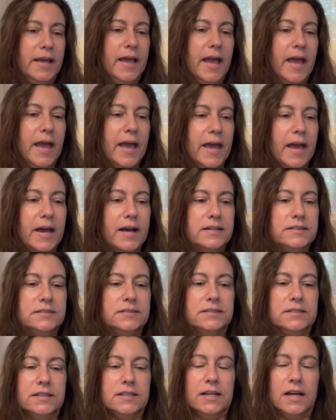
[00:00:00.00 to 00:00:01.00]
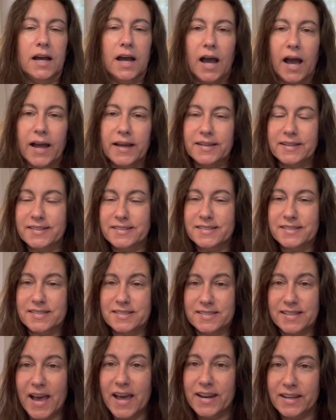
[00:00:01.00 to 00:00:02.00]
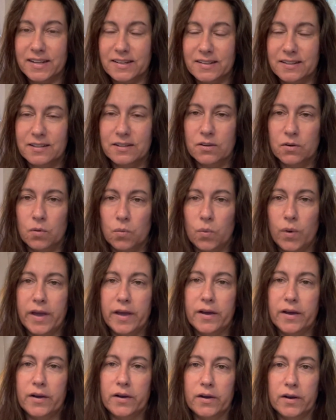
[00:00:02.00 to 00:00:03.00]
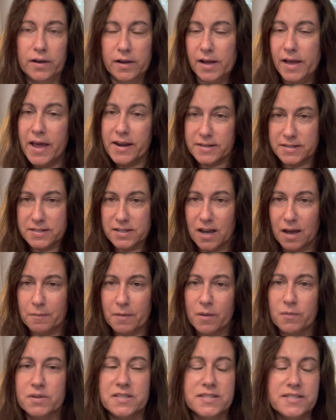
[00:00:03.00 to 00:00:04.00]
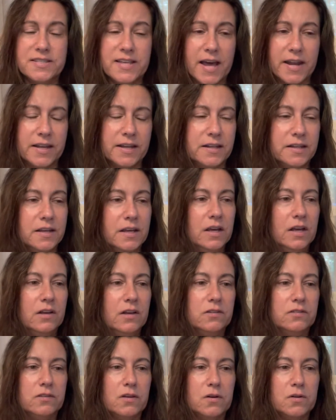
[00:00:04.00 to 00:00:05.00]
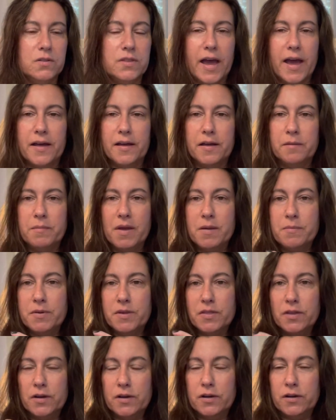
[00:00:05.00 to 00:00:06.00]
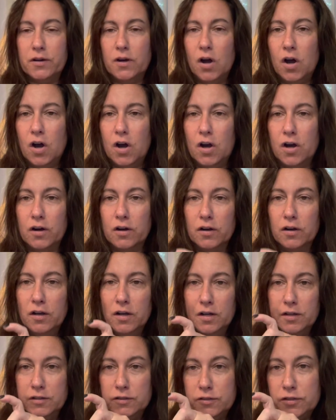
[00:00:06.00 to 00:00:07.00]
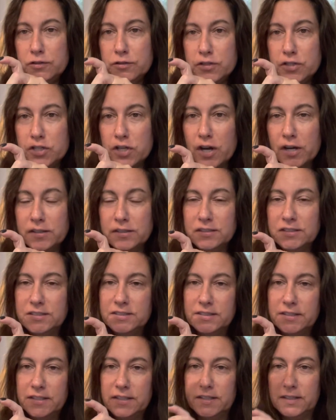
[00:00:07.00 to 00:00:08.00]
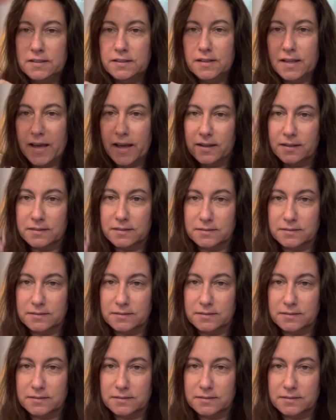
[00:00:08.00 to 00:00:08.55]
And I can set it where ahead of time I would set it so that maybe there are 2 chunks in that